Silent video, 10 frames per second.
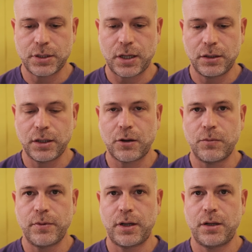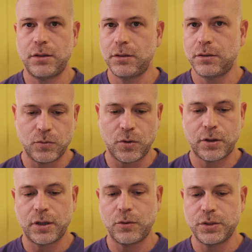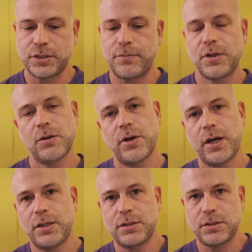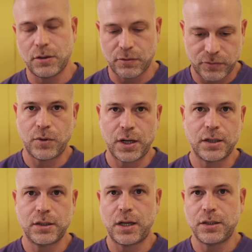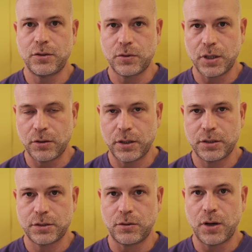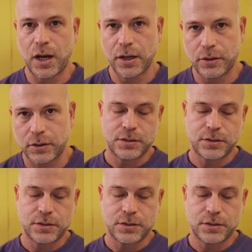I'd recommend working with sampling rates of 192 kilohertz or higher.